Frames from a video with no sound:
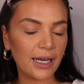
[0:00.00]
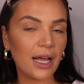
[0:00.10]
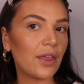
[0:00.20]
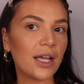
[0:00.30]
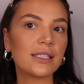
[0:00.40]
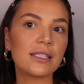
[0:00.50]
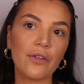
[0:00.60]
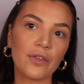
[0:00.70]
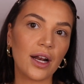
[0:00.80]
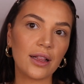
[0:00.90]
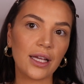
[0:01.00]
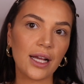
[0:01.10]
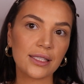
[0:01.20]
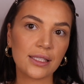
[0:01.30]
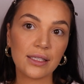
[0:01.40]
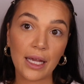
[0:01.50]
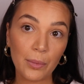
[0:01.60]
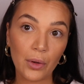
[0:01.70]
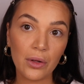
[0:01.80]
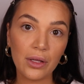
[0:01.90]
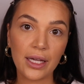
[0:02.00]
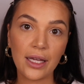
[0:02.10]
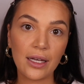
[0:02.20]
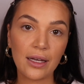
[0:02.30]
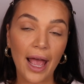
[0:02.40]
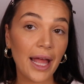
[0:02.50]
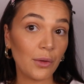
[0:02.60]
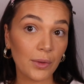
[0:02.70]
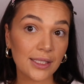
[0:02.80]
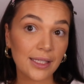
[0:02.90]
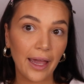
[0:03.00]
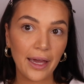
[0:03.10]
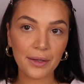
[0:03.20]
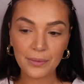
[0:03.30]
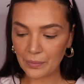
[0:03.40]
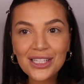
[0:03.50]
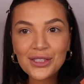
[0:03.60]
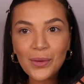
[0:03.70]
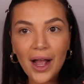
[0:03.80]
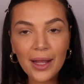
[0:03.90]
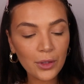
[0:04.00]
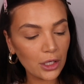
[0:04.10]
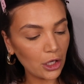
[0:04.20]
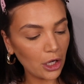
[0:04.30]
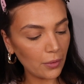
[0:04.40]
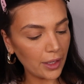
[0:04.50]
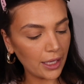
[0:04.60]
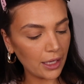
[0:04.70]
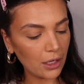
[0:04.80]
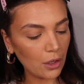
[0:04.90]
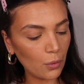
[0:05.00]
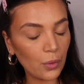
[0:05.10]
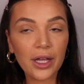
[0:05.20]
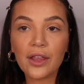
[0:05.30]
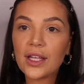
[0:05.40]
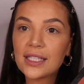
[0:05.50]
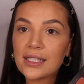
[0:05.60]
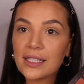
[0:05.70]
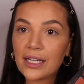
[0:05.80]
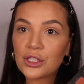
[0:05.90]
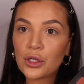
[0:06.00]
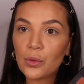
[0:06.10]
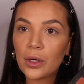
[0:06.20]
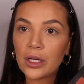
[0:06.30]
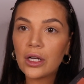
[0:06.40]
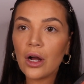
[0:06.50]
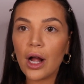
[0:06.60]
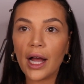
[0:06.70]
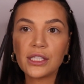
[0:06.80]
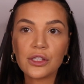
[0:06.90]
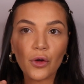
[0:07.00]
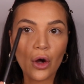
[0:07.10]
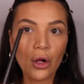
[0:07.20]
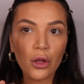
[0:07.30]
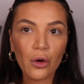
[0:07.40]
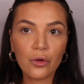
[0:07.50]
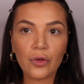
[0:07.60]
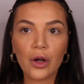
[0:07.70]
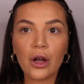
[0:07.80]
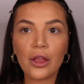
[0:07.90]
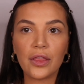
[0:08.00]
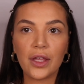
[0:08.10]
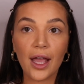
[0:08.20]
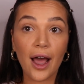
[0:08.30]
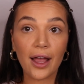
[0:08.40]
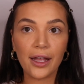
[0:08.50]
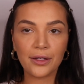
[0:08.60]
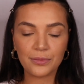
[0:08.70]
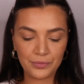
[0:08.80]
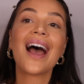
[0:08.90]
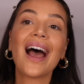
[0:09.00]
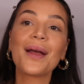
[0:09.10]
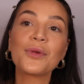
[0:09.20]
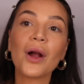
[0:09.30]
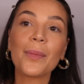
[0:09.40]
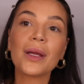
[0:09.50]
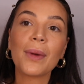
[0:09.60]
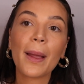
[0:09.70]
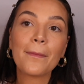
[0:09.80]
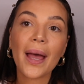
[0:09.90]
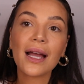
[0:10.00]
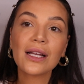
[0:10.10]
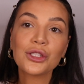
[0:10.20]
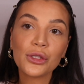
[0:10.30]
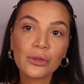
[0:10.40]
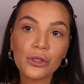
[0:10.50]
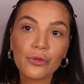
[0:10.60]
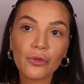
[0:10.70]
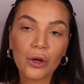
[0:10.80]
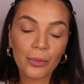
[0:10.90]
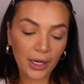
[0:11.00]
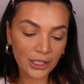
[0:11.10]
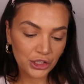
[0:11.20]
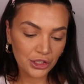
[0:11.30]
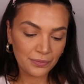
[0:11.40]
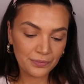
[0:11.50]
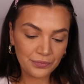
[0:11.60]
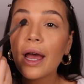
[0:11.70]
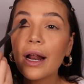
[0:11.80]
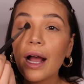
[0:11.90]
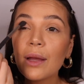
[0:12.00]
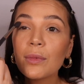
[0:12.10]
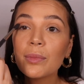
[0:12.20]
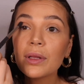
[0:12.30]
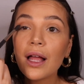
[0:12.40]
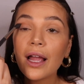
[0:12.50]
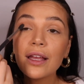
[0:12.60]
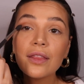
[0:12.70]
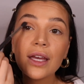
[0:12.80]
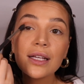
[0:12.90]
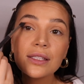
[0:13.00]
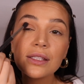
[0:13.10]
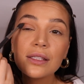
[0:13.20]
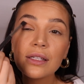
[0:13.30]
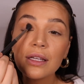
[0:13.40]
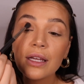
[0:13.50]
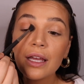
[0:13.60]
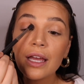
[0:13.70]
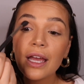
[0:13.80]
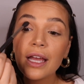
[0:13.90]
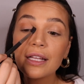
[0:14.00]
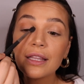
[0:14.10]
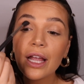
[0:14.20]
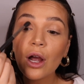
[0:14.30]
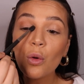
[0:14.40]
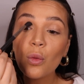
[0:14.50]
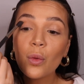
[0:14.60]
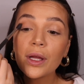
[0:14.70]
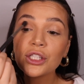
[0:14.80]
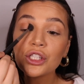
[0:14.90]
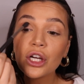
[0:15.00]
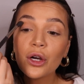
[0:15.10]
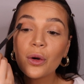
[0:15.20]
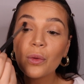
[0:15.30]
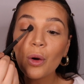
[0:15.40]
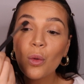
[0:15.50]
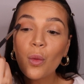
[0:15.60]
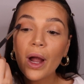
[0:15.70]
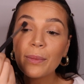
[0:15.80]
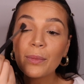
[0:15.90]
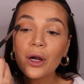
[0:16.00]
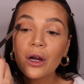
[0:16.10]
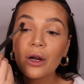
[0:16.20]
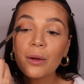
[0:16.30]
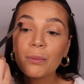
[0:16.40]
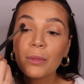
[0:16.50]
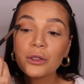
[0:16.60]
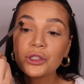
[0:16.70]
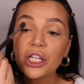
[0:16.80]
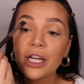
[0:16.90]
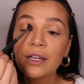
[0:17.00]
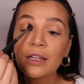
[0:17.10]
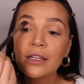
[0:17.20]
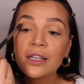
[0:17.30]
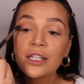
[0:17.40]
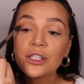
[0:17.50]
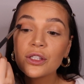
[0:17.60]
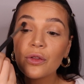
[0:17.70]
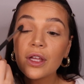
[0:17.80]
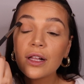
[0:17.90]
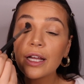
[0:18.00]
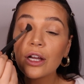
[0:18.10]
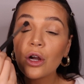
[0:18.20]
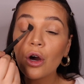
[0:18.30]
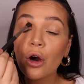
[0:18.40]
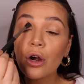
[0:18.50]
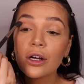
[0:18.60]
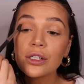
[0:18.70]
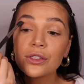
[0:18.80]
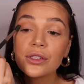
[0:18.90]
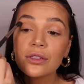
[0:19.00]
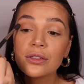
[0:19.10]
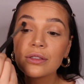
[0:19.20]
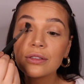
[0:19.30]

and I think definitely a staple in anyone's kit. So I'm gonna go in with Sandalwood kind of all over the eye. I'm grabbing my MAC 224 brush, and I'm applying this in like a window wiper motion. So think like a car's